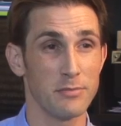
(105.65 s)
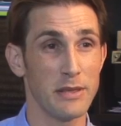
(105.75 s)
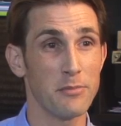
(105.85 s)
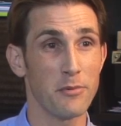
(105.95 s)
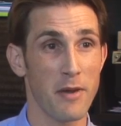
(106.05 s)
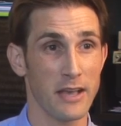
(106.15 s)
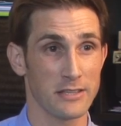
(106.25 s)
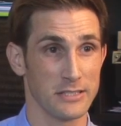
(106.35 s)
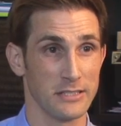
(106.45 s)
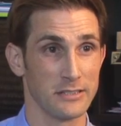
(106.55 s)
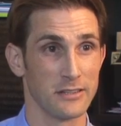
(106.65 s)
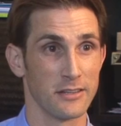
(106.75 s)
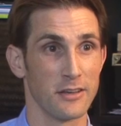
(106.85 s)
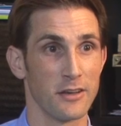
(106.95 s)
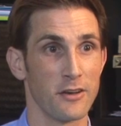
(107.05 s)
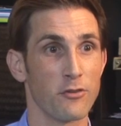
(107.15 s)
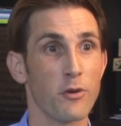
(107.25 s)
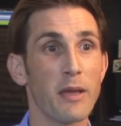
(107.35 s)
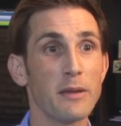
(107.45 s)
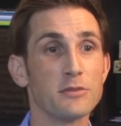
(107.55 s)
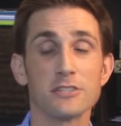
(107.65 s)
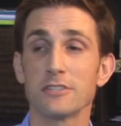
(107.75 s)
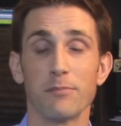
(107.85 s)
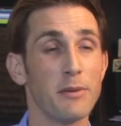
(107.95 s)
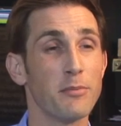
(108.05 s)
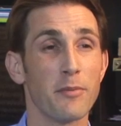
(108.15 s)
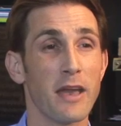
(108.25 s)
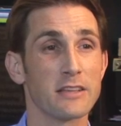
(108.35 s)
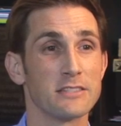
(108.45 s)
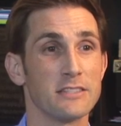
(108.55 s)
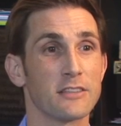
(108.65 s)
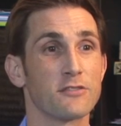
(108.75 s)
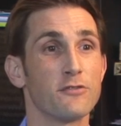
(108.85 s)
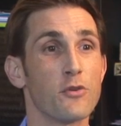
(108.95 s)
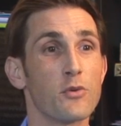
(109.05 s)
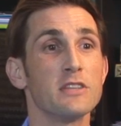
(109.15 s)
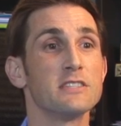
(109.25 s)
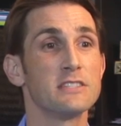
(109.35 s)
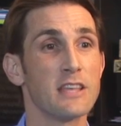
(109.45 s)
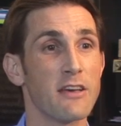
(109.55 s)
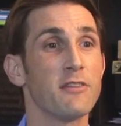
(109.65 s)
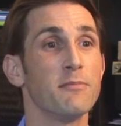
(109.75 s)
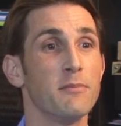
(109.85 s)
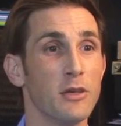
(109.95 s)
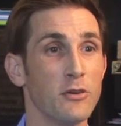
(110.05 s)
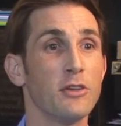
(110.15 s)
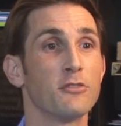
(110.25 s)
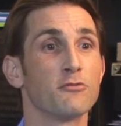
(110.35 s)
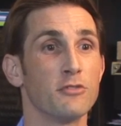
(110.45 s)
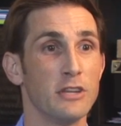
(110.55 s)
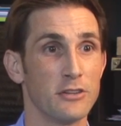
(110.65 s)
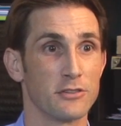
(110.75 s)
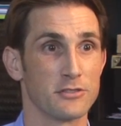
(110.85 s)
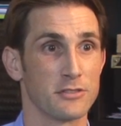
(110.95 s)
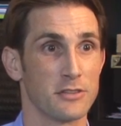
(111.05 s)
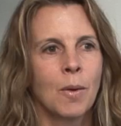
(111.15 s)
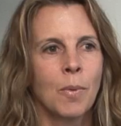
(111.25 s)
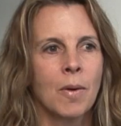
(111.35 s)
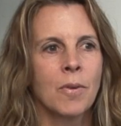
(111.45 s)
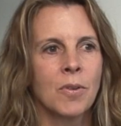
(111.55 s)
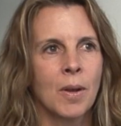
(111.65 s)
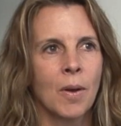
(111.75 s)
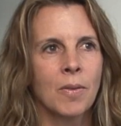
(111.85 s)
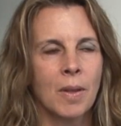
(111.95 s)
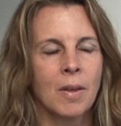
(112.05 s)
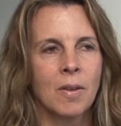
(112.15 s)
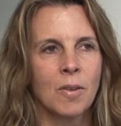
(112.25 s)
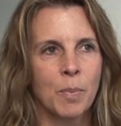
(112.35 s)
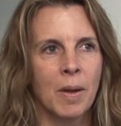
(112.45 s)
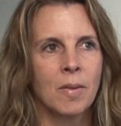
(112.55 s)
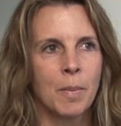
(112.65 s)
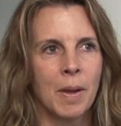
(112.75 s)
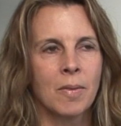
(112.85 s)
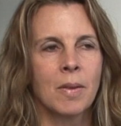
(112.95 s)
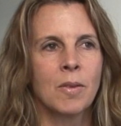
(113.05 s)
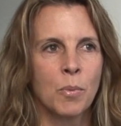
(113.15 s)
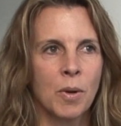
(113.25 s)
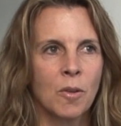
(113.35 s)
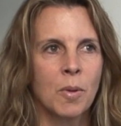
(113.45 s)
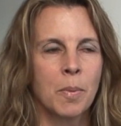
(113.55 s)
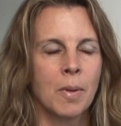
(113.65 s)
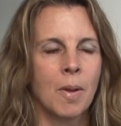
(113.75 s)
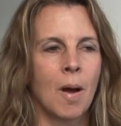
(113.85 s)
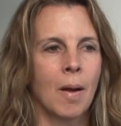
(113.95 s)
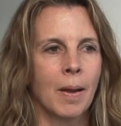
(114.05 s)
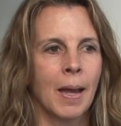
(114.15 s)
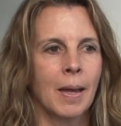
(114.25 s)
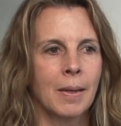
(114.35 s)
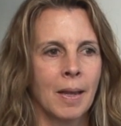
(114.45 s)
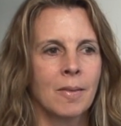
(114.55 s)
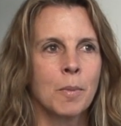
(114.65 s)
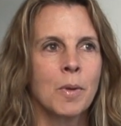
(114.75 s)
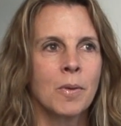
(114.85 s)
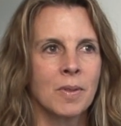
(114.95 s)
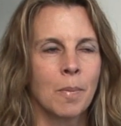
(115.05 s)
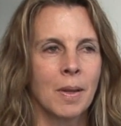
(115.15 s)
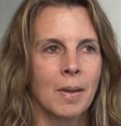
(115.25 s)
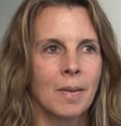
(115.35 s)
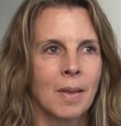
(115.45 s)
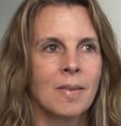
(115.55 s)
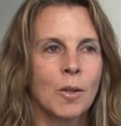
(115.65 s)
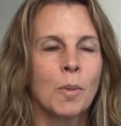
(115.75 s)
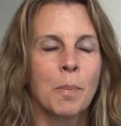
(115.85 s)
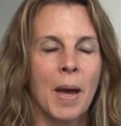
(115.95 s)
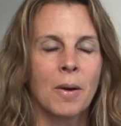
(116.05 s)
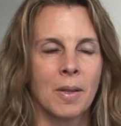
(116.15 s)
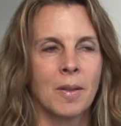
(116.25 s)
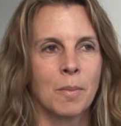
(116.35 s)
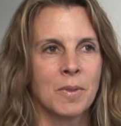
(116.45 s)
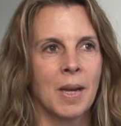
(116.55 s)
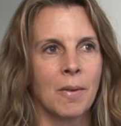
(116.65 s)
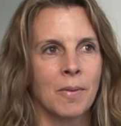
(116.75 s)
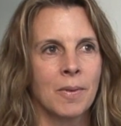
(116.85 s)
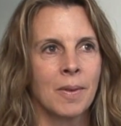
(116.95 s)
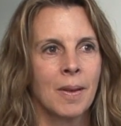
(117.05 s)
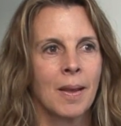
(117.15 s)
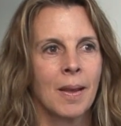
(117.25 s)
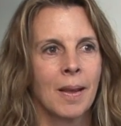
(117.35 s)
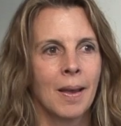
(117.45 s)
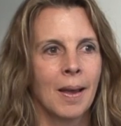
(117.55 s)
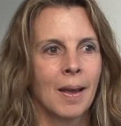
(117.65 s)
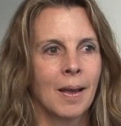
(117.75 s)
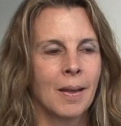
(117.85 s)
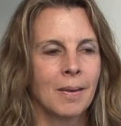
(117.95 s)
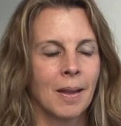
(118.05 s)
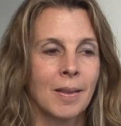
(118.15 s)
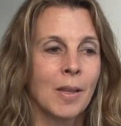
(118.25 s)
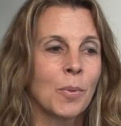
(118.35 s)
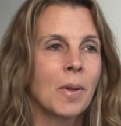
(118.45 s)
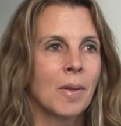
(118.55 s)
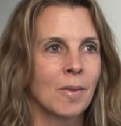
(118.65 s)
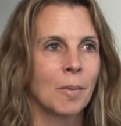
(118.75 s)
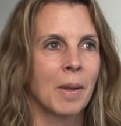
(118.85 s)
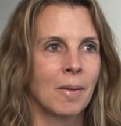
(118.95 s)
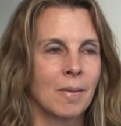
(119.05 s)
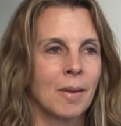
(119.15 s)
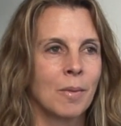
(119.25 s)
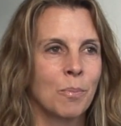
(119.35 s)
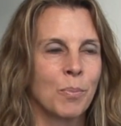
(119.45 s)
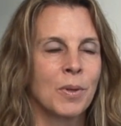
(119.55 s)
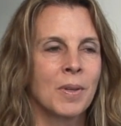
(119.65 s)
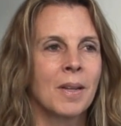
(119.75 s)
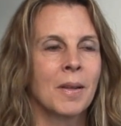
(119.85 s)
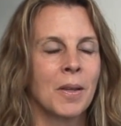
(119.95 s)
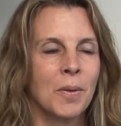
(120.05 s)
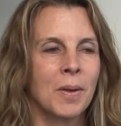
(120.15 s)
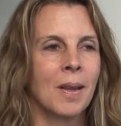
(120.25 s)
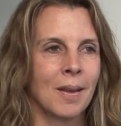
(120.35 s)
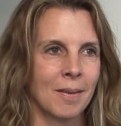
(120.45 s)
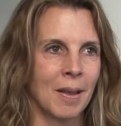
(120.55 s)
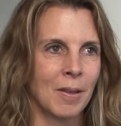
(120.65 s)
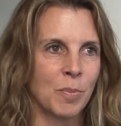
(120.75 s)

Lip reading: in People magazine. Four pages in People magazine, that's 47 million readers. Wherever she goes, I think she spreads the message and brings people along and gets them to do something that's a little bit better than themselves. And I think that's one of the things that makes Sid particularly unique and